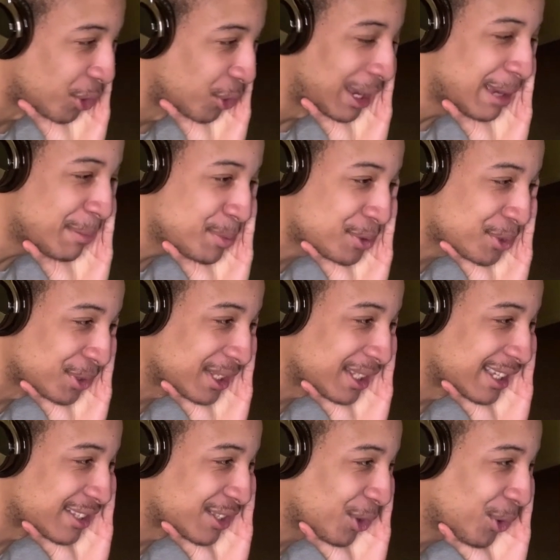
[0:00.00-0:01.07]
this whole episode
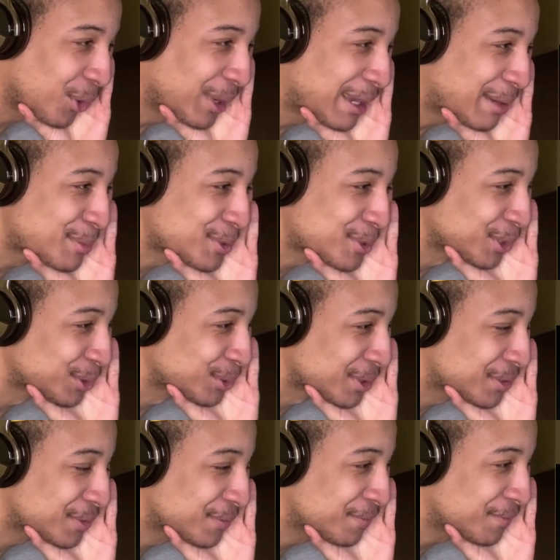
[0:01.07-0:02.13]
again. The whole episode
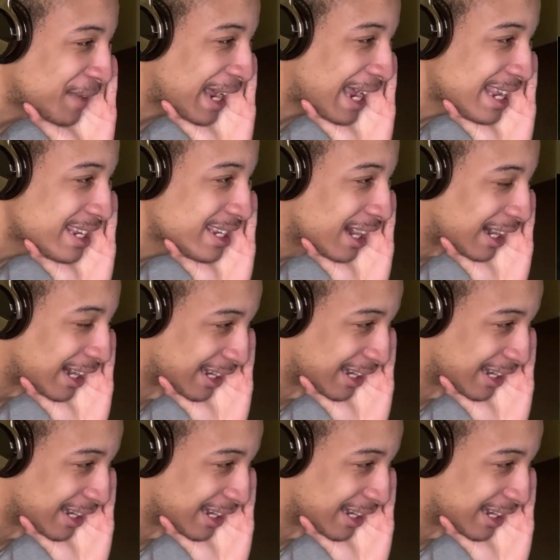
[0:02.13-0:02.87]
was fire.